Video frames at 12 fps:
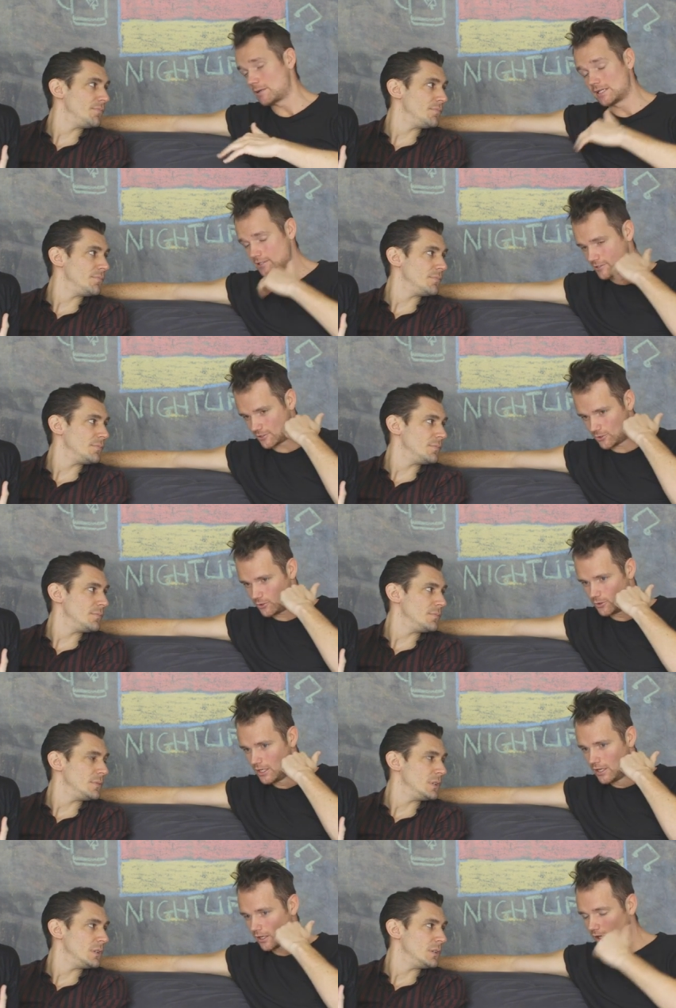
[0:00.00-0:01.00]
Speaker 1: we've been to,
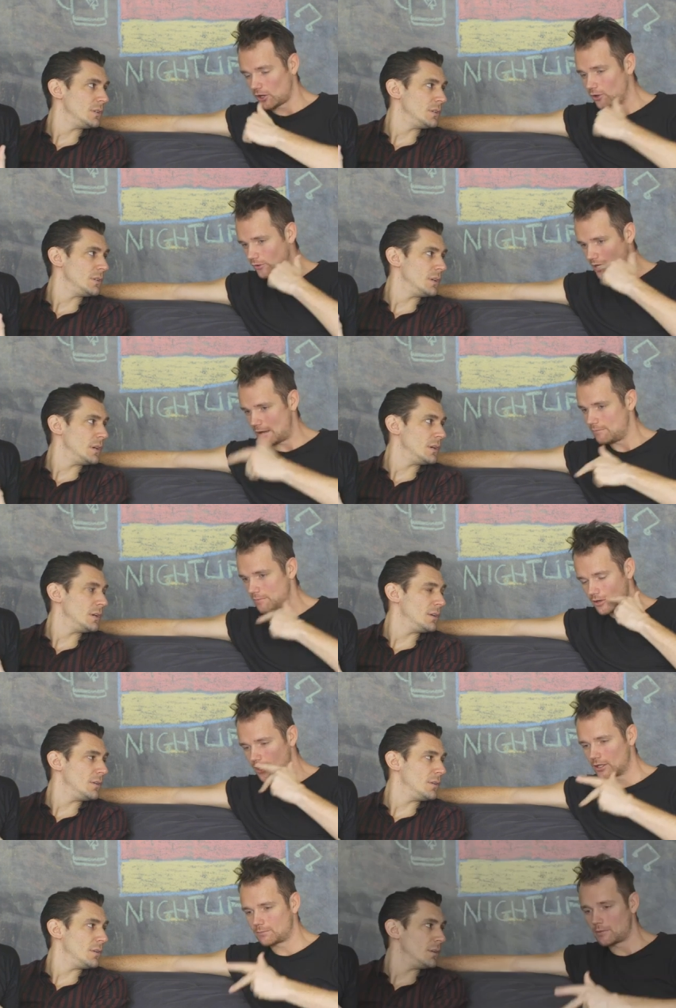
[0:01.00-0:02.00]
Cologne,
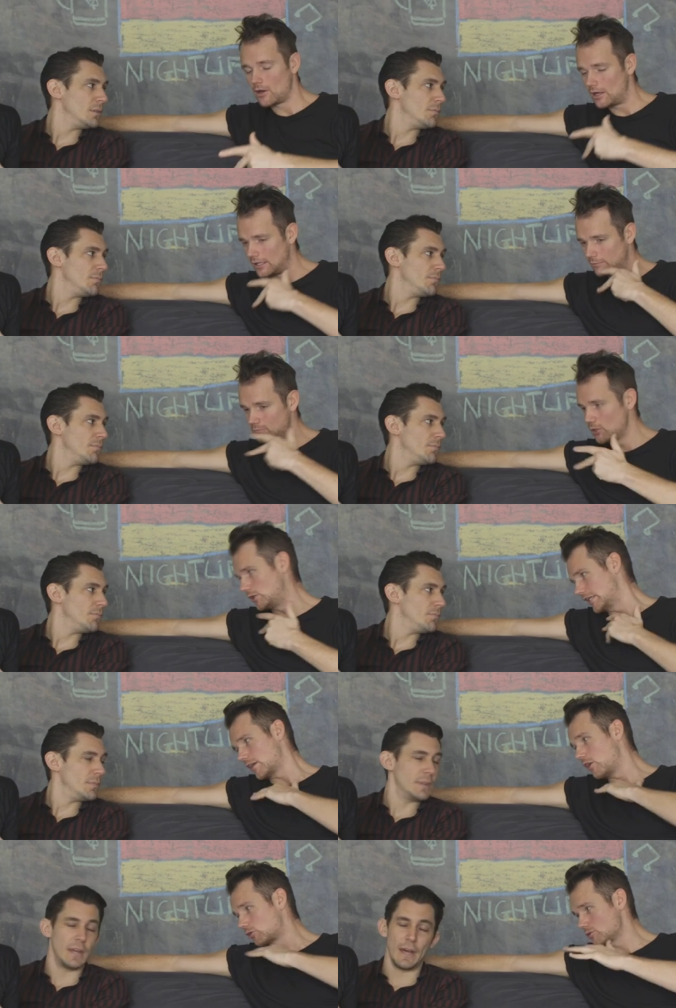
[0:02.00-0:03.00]
Hamburg, Berlin, Munich,
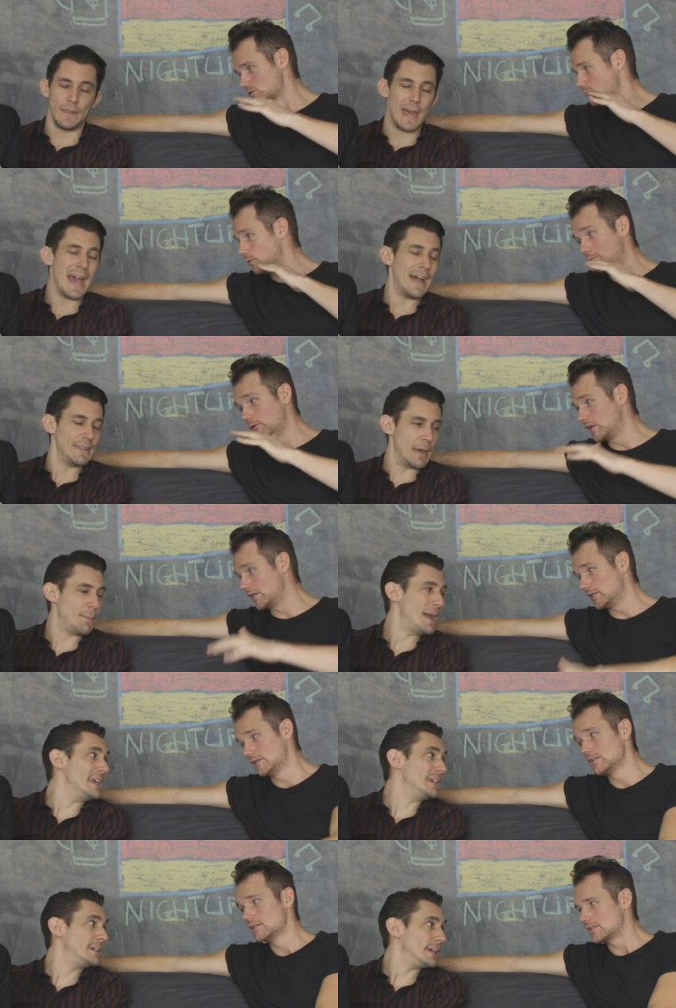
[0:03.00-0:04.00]
across they're the at their
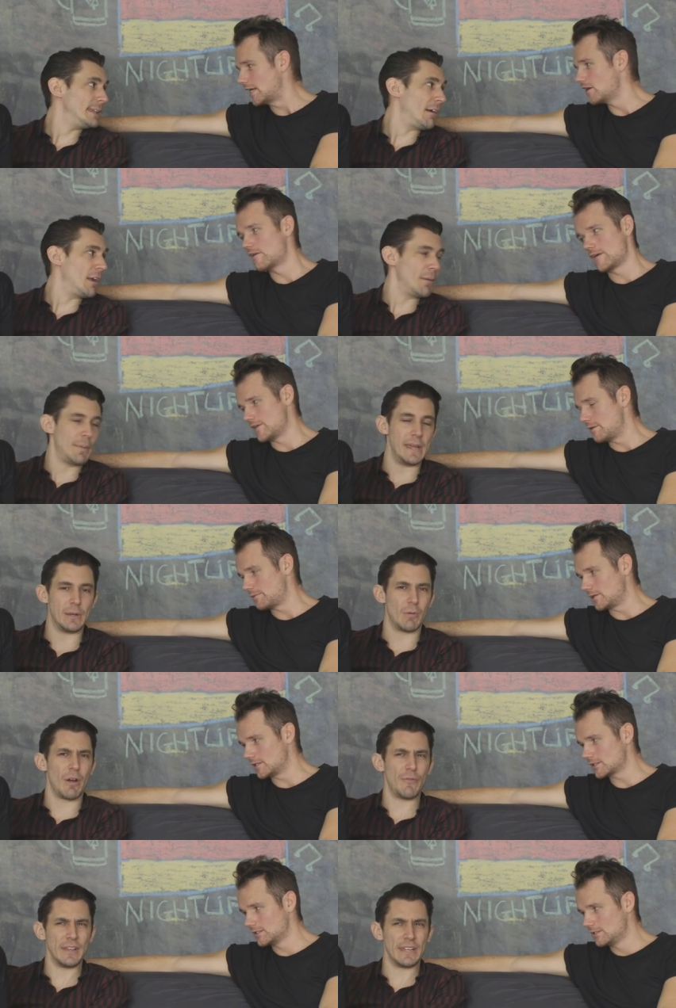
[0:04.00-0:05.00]
peak. They, they are at peak. Where
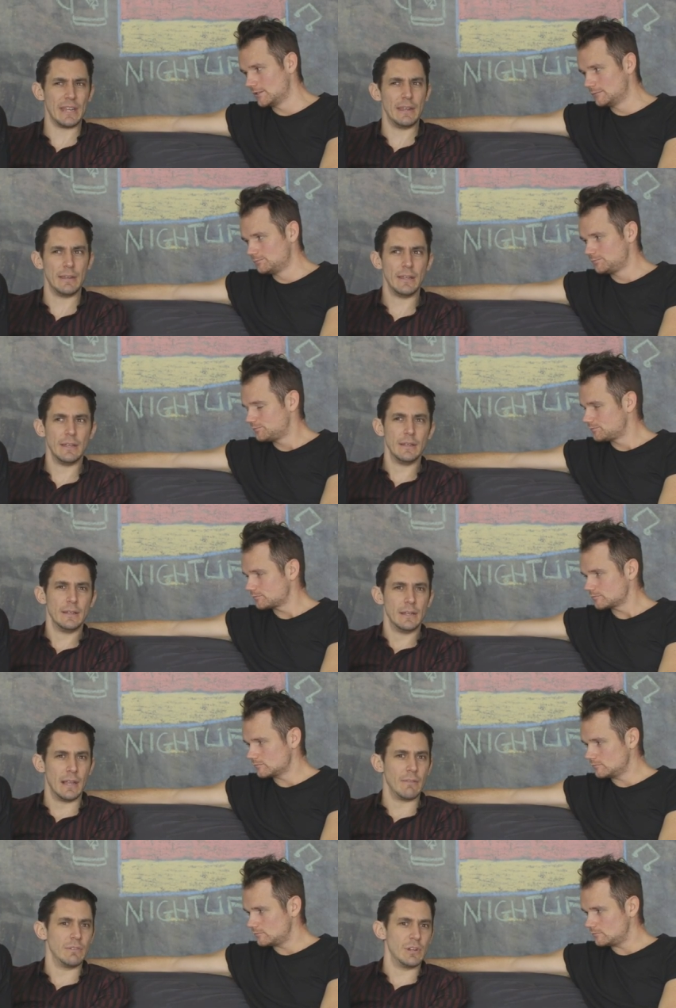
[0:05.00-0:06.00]
I think in
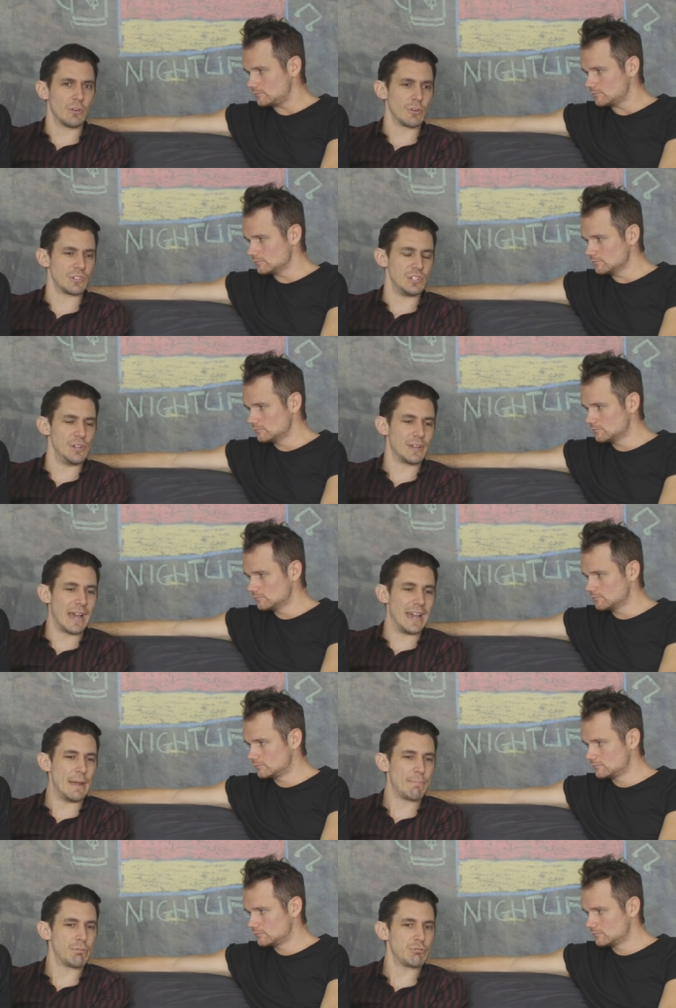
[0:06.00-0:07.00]
Speaker 2: London, across the UK,
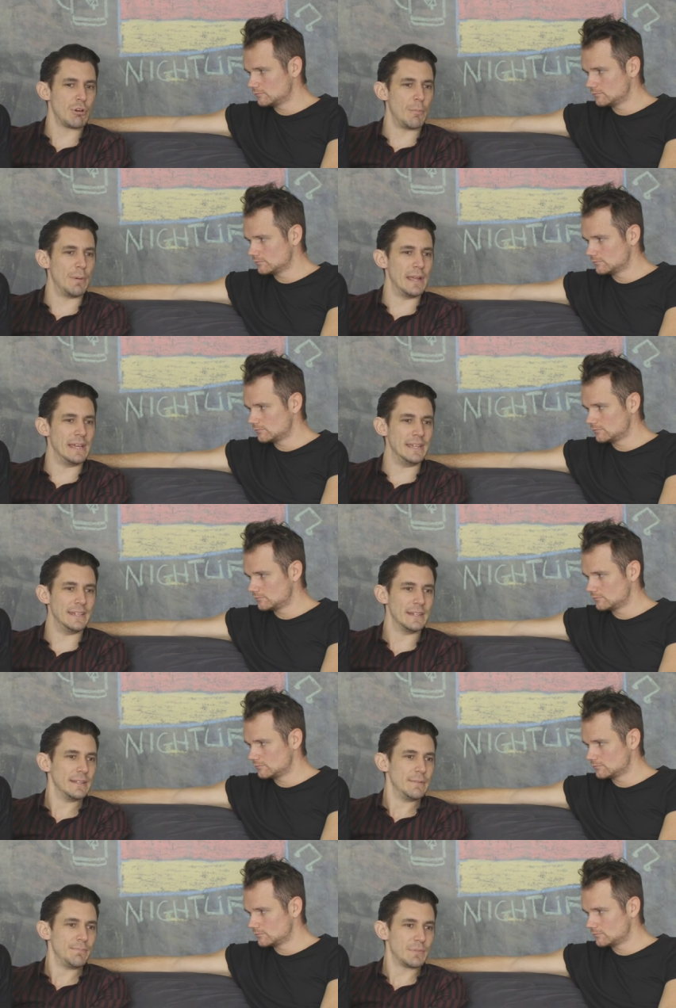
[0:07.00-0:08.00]
they're probably
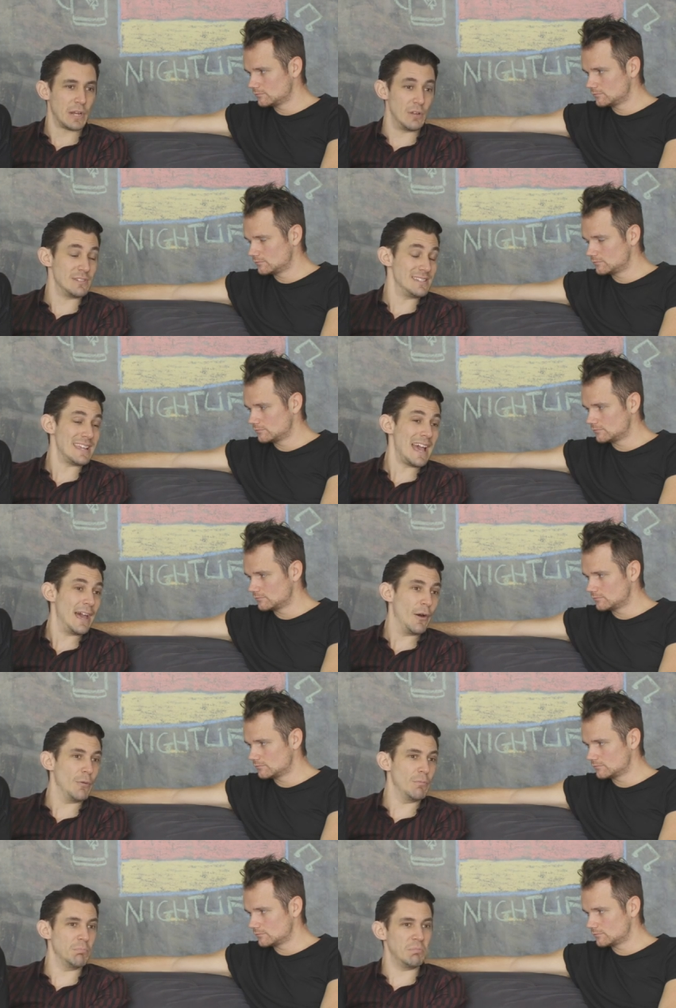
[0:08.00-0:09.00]
closing
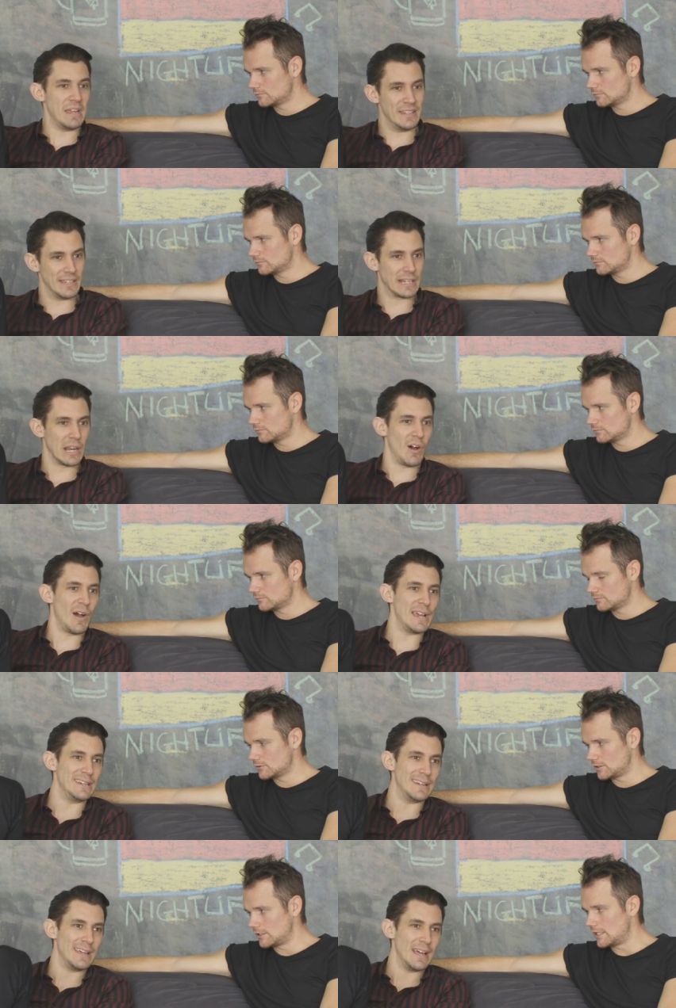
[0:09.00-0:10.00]
down, in
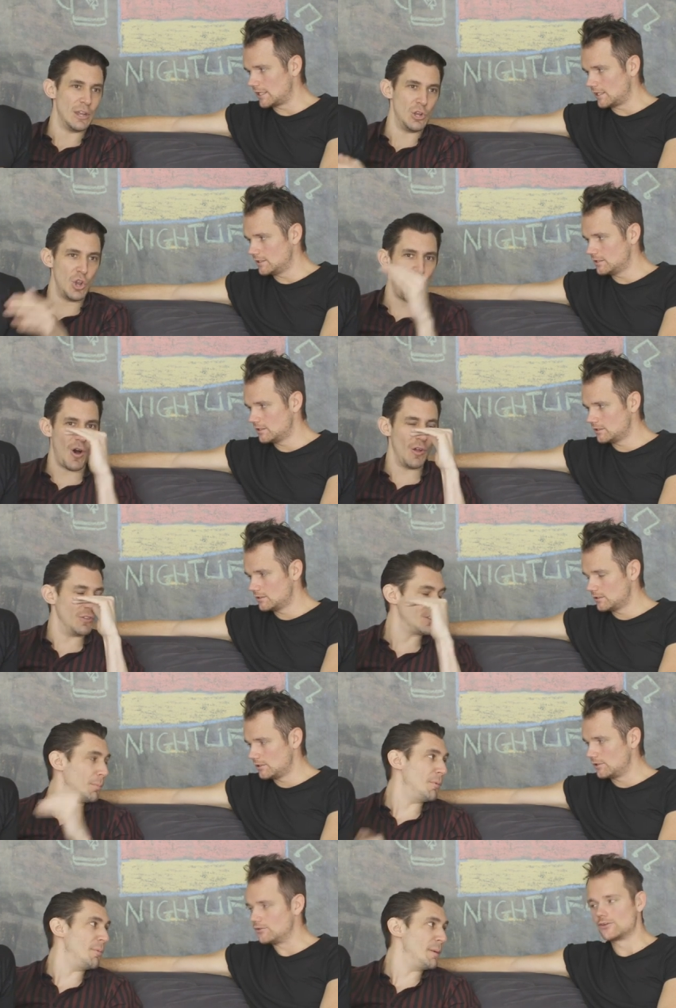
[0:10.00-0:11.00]
decline, yeah. not on the
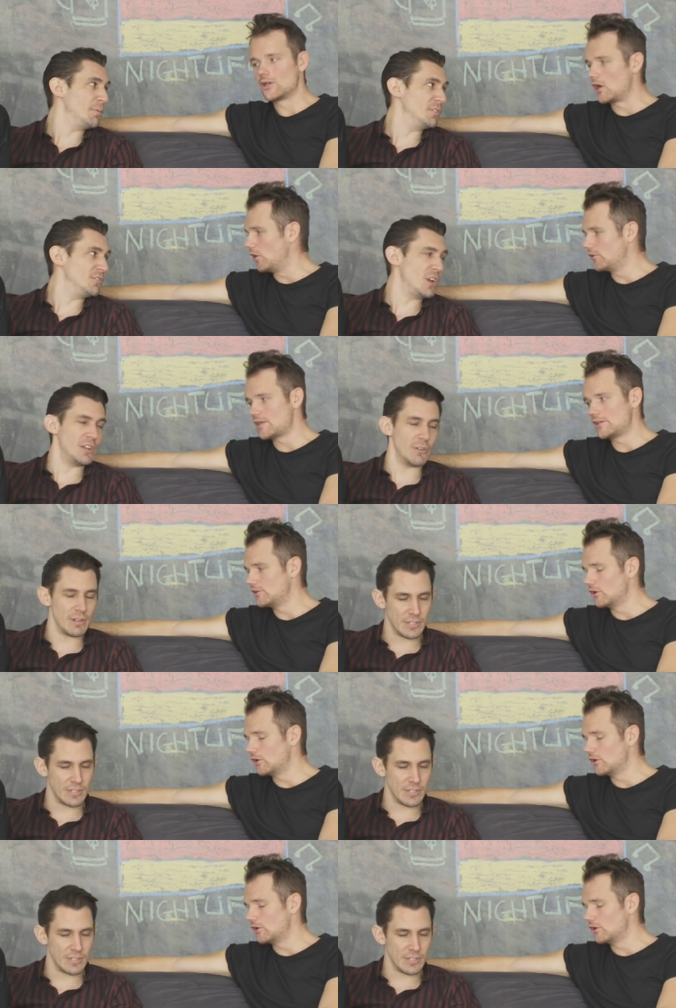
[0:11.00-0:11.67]
top of food. No, they're